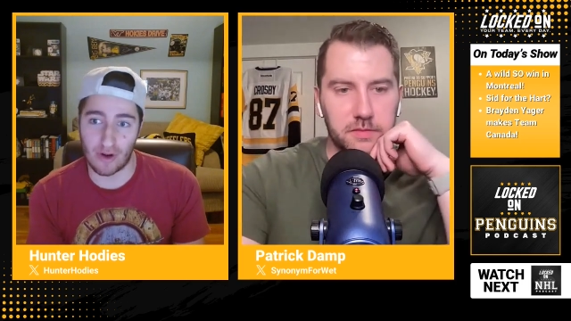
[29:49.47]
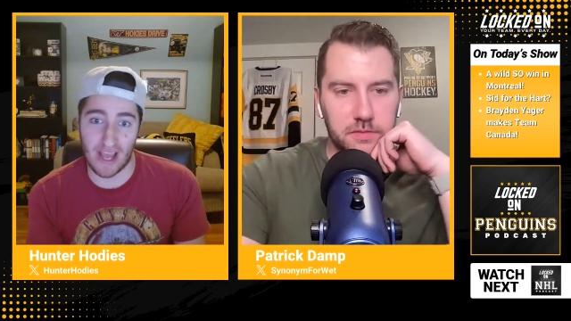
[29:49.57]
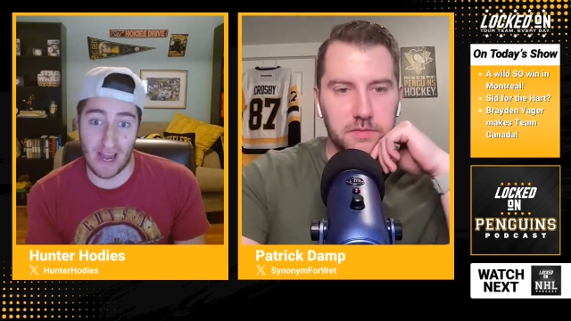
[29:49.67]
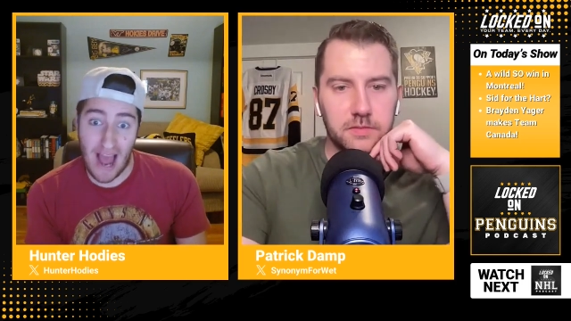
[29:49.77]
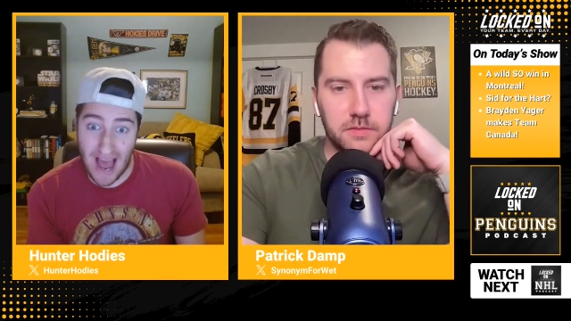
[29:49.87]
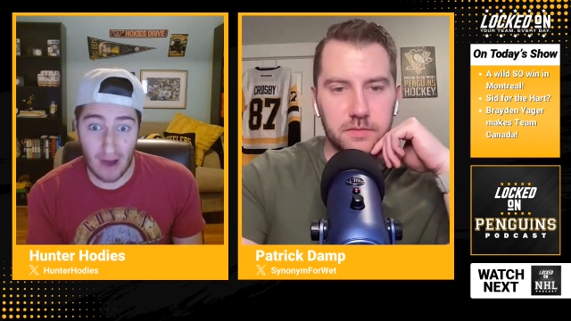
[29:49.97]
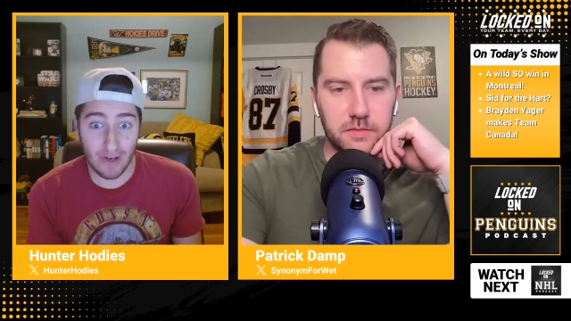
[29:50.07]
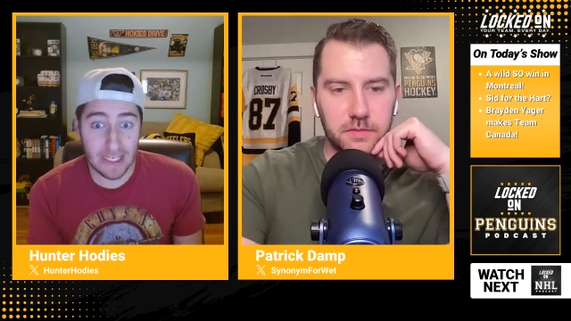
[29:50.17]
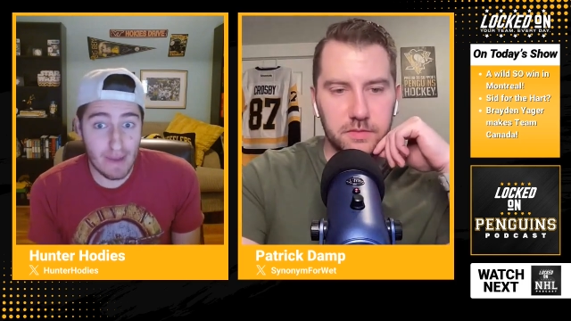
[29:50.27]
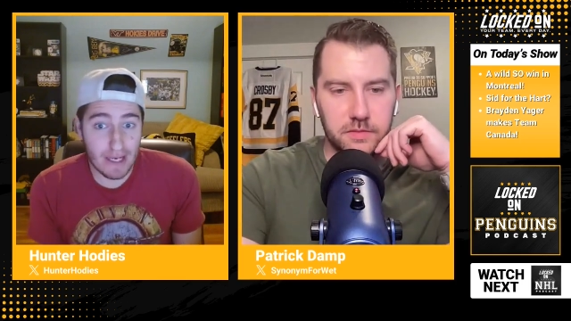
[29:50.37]
Speaker 1: Again, I don't
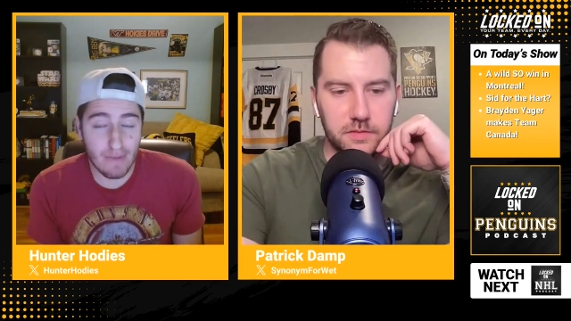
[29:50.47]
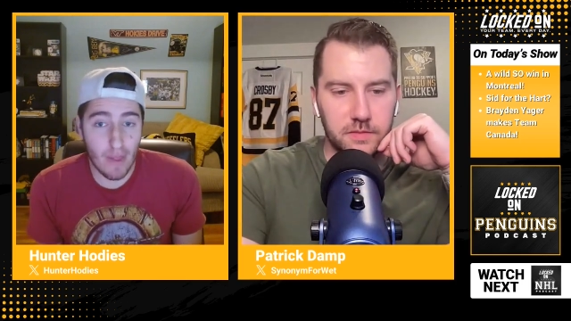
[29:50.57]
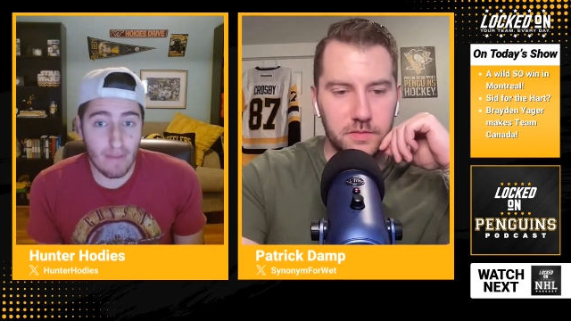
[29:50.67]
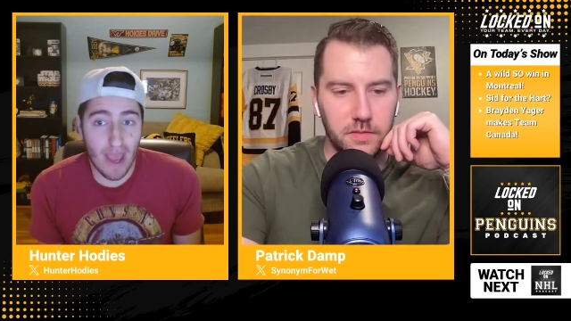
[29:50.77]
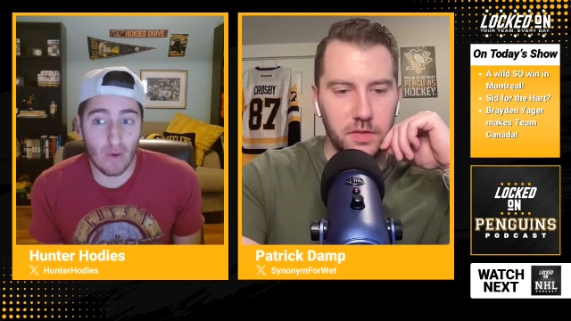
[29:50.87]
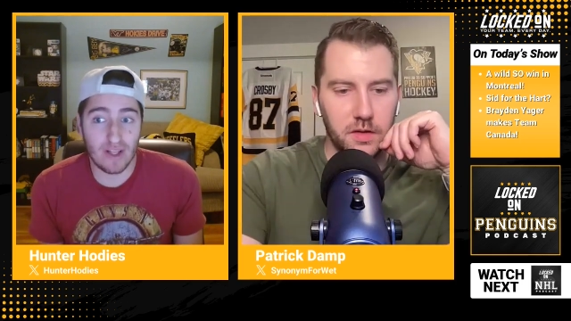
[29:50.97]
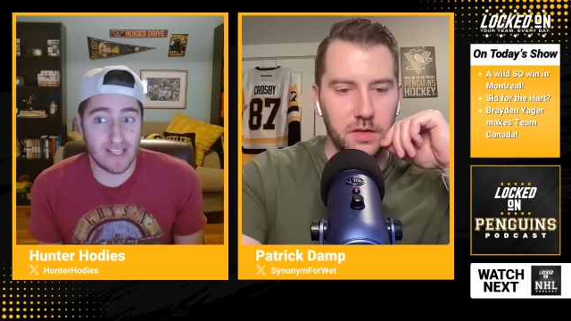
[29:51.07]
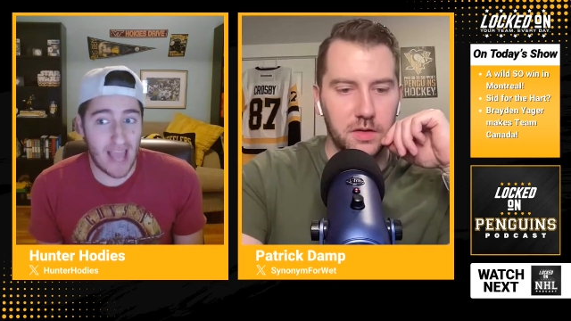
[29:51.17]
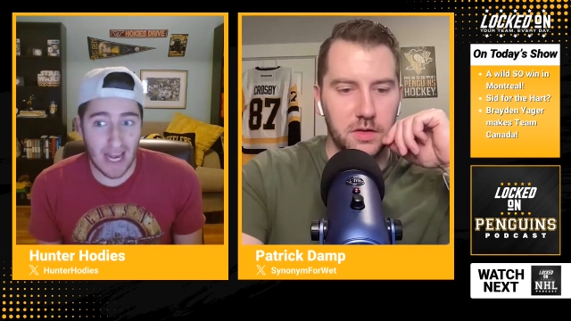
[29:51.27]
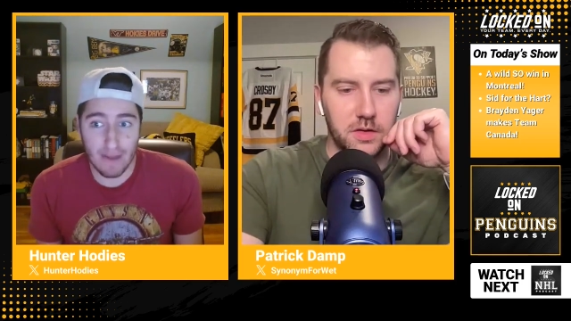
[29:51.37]
expect him on the Penguins
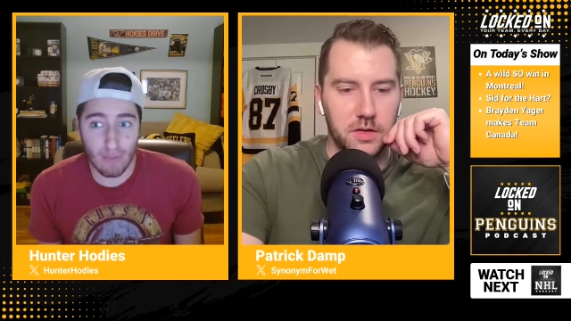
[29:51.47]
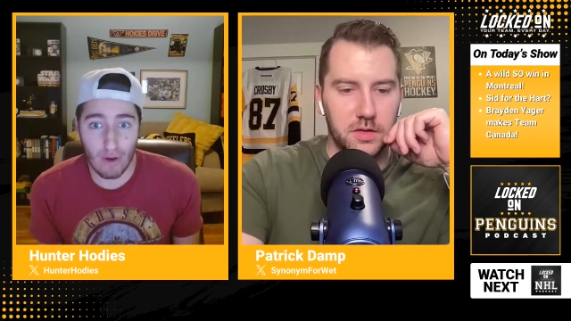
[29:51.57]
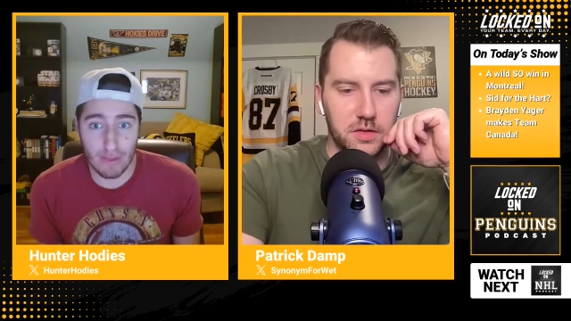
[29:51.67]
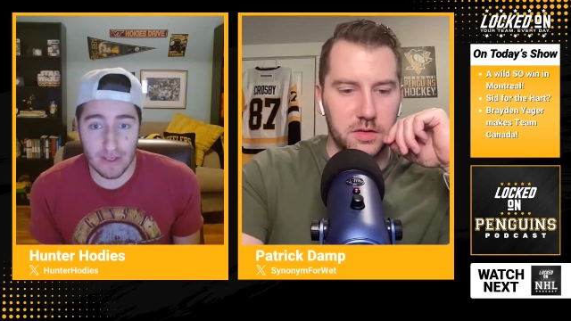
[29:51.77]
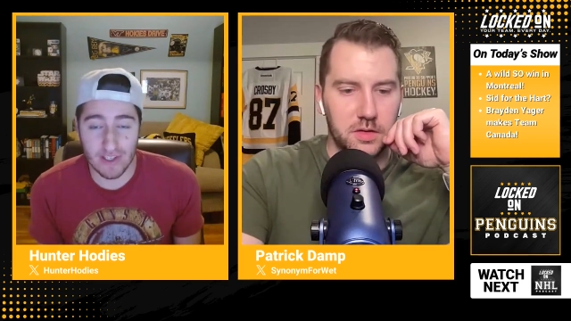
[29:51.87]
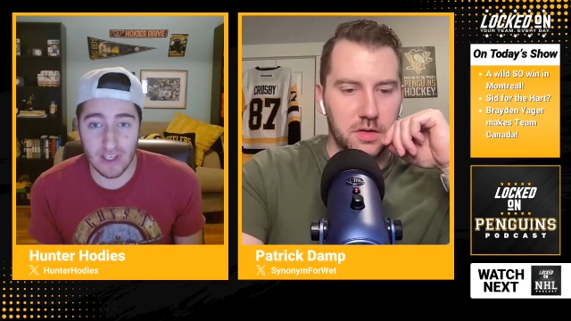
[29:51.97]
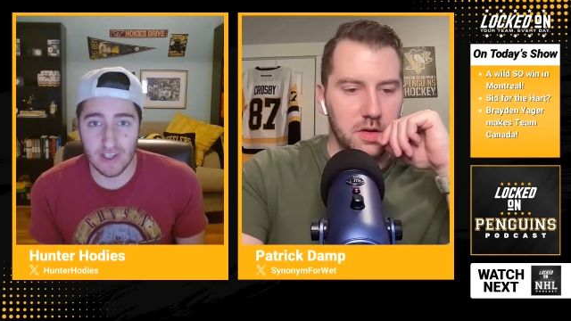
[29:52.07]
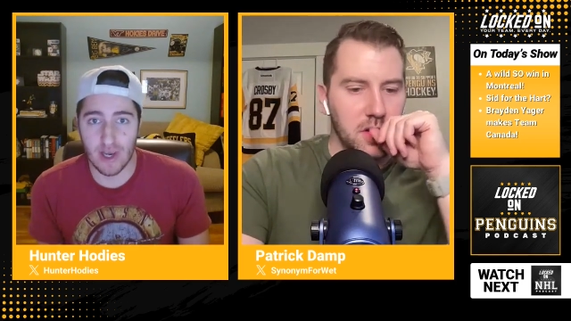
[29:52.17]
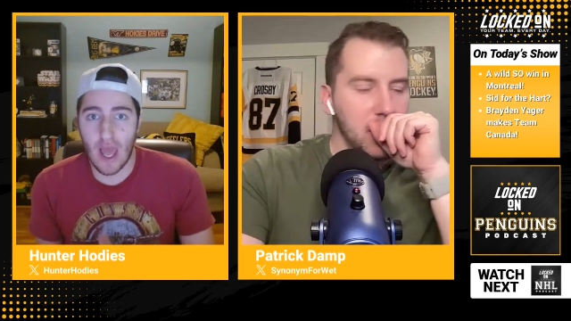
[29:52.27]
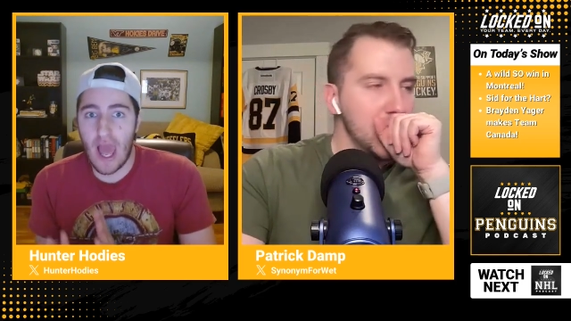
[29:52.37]
at any point this
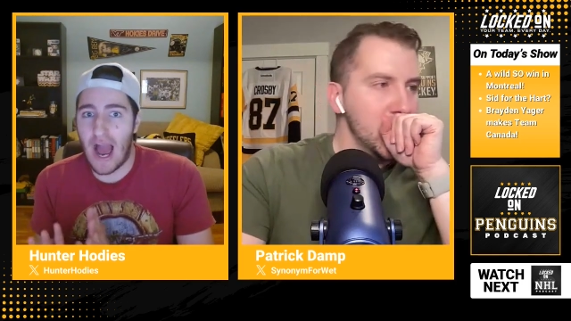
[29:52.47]
season.